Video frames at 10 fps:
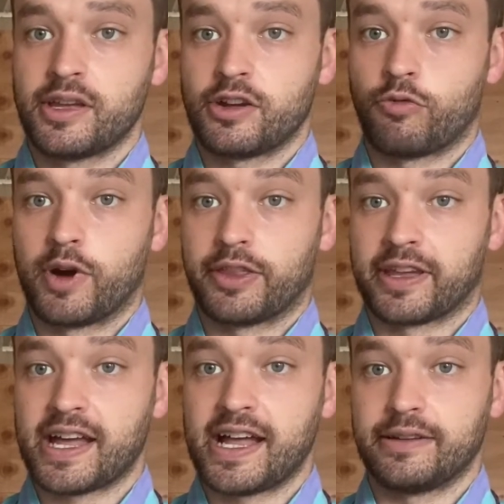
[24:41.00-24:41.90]
where the
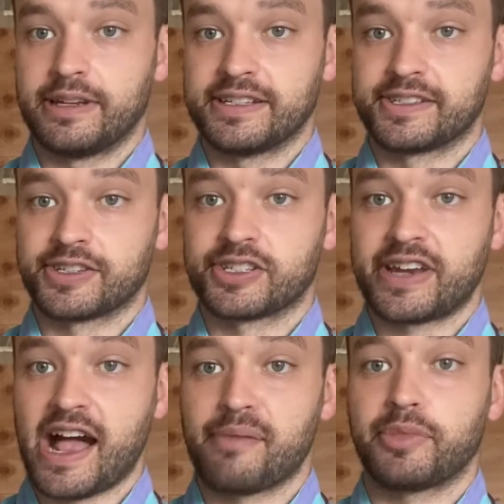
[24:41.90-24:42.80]
cut needs to
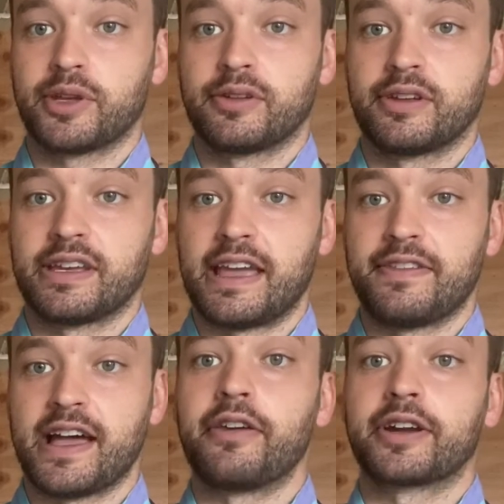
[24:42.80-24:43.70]
stop and the
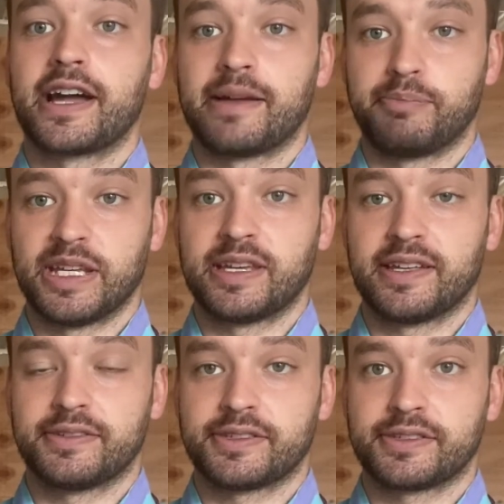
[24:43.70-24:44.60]
other cut
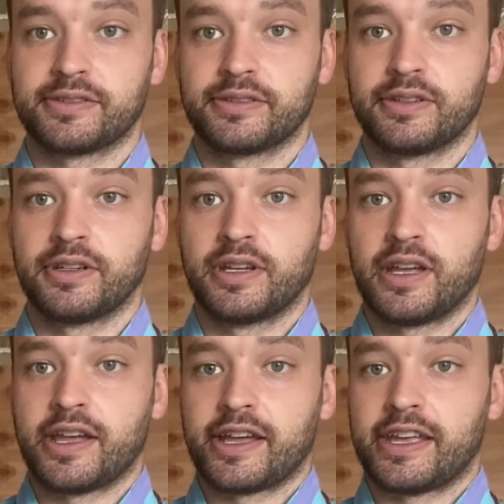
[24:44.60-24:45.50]
begins.
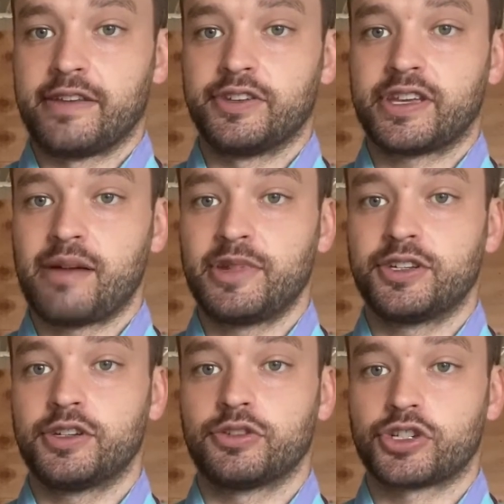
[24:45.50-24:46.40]
If you come in
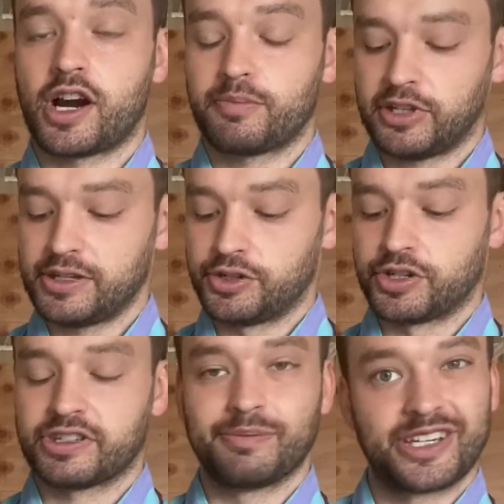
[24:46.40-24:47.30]
too sharply, you're
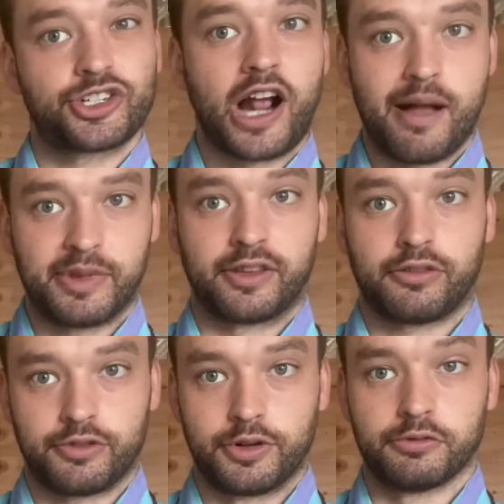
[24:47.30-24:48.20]
just going to be chopping
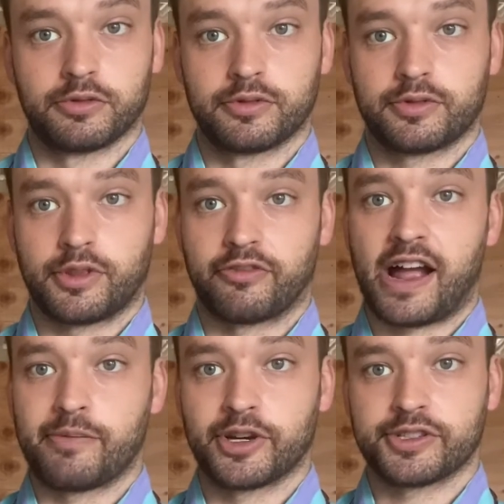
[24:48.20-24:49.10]
through the
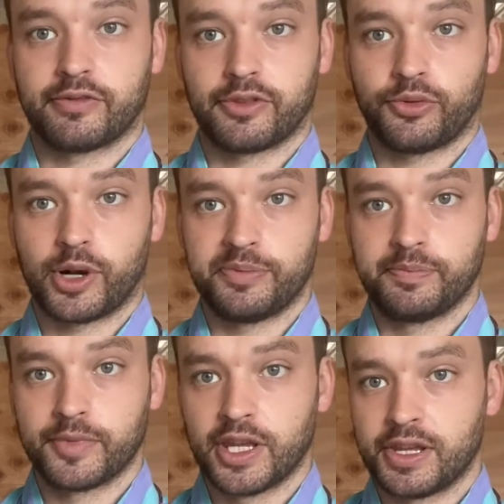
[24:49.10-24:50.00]
fibers of the wood,
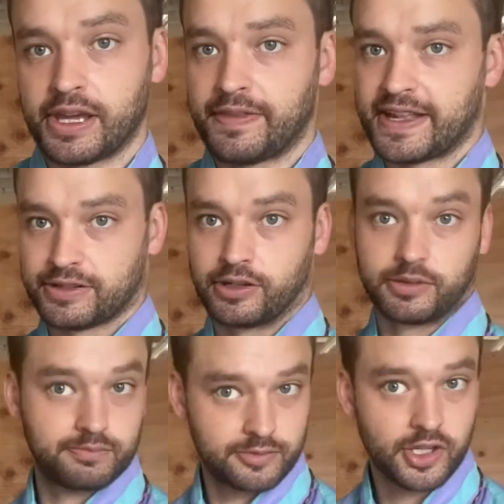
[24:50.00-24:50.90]
and that's going to
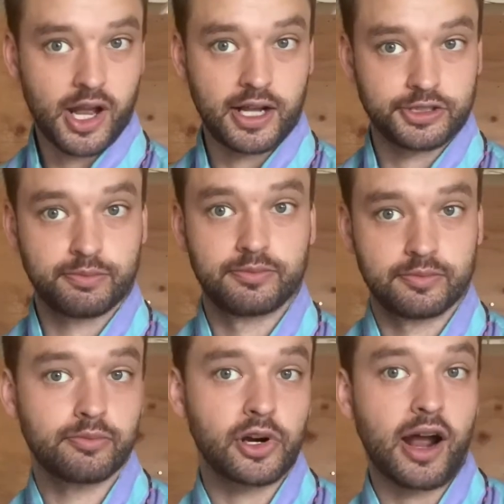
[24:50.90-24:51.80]
cause
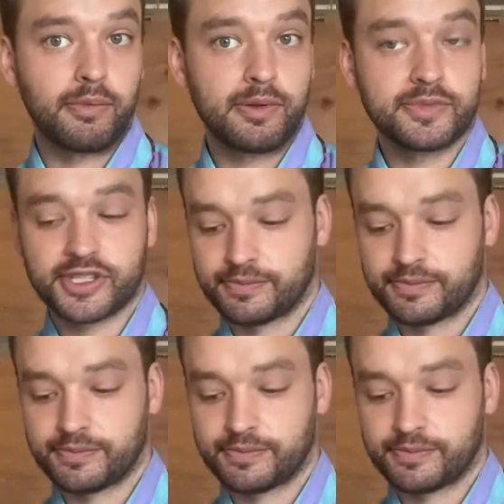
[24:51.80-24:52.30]
problems.